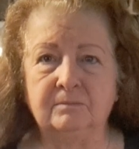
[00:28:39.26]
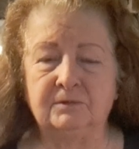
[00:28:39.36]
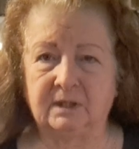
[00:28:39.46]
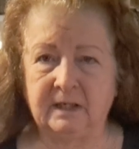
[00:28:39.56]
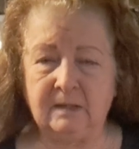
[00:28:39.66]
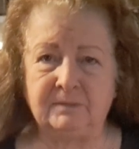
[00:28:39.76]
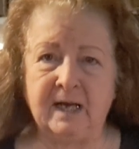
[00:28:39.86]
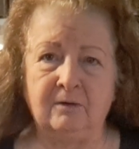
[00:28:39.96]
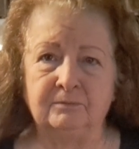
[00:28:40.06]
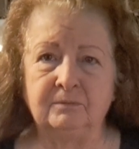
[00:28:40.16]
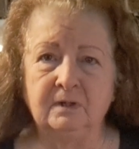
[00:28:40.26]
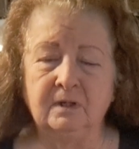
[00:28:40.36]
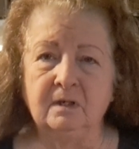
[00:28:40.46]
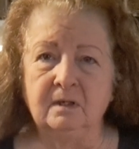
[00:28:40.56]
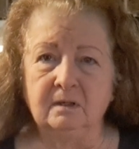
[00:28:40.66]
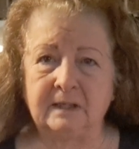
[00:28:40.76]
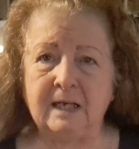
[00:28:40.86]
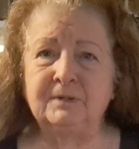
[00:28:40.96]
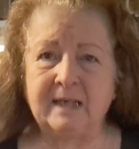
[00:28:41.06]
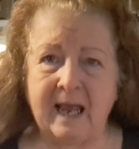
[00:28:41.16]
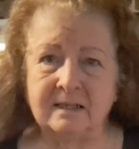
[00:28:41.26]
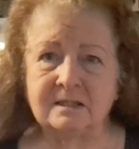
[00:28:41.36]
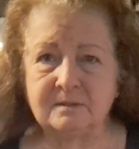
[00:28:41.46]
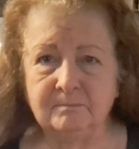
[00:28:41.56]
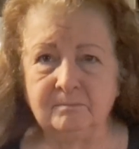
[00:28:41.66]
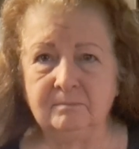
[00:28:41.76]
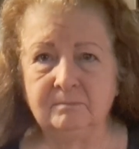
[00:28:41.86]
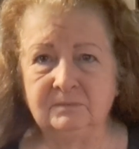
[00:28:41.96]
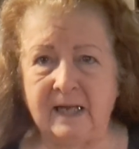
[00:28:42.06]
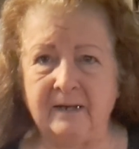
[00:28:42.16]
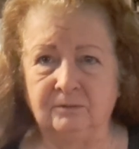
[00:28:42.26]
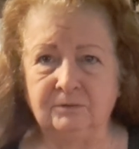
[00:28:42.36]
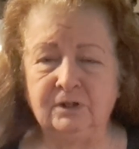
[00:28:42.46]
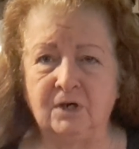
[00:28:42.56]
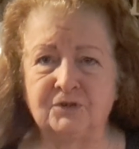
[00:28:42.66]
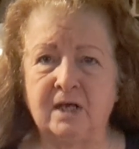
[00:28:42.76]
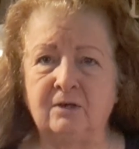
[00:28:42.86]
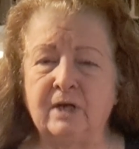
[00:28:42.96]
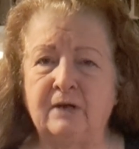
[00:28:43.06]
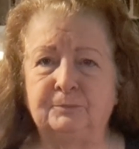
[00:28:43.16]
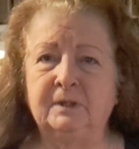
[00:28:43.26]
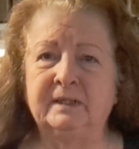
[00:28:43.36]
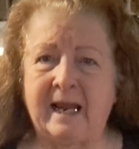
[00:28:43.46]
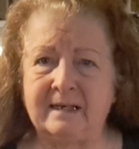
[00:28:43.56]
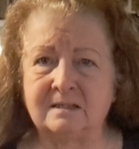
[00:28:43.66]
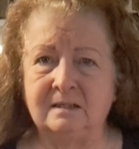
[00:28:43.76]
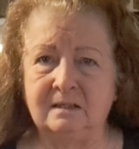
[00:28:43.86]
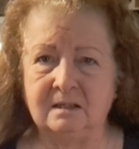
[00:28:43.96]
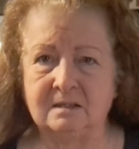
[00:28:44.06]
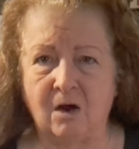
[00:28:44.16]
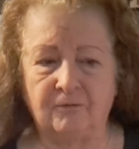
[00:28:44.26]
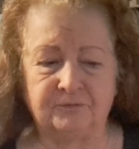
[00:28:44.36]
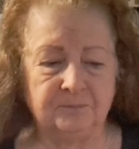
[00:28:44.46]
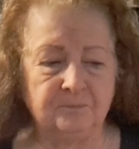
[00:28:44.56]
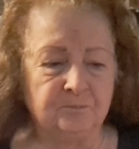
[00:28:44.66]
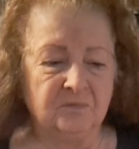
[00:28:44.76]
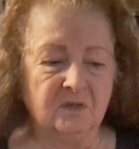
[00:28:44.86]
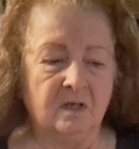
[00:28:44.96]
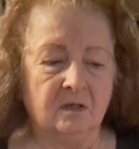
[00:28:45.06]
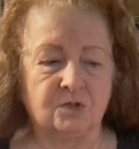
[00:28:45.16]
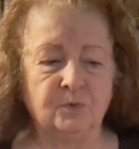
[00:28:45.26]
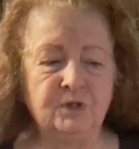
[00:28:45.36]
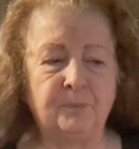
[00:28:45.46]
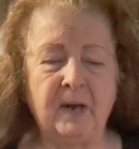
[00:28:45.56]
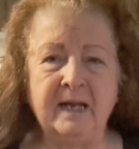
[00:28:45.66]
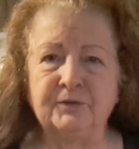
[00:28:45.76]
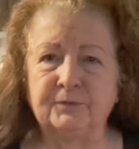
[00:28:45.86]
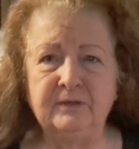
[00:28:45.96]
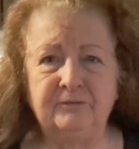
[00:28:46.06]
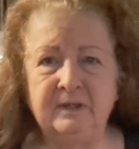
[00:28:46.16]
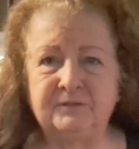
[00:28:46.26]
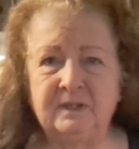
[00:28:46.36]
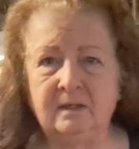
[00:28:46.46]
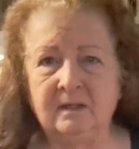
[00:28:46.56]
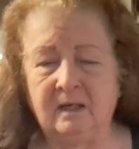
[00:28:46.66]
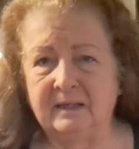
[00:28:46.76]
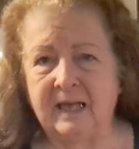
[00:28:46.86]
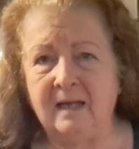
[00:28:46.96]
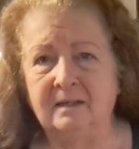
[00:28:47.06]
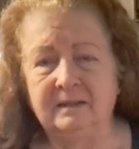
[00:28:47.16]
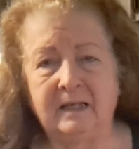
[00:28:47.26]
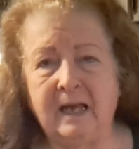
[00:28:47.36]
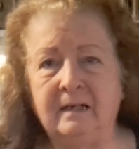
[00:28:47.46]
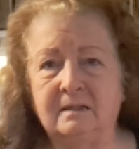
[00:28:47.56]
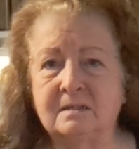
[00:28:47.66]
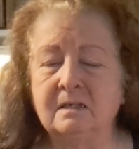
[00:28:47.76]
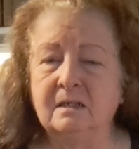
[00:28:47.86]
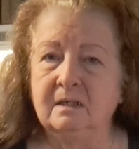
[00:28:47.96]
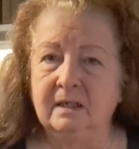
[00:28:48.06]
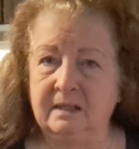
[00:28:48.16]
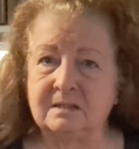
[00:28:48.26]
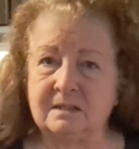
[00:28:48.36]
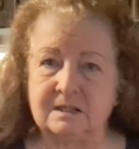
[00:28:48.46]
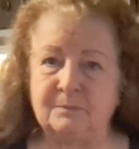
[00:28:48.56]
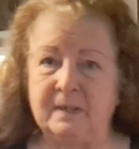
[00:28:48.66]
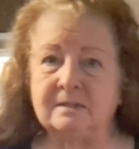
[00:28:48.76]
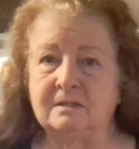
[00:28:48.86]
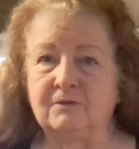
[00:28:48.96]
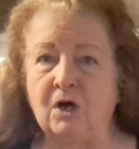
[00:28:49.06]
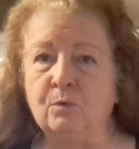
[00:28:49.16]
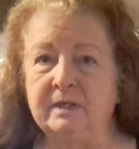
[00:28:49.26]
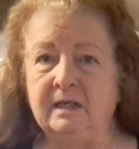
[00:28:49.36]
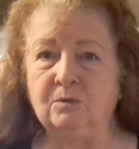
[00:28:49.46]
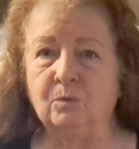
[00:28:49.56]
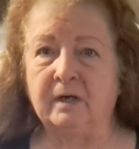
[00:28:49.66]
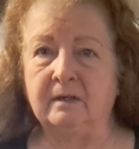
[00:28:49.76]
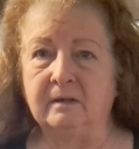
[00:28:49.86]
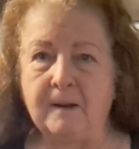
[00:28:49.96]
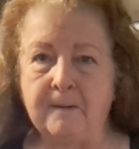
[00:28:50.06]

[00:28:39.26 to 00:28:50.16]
to keep the gas down, so I don't have to put gas in it as often. Because when you're paying $3.50 a gallon gas, it gets expensive going anywhere.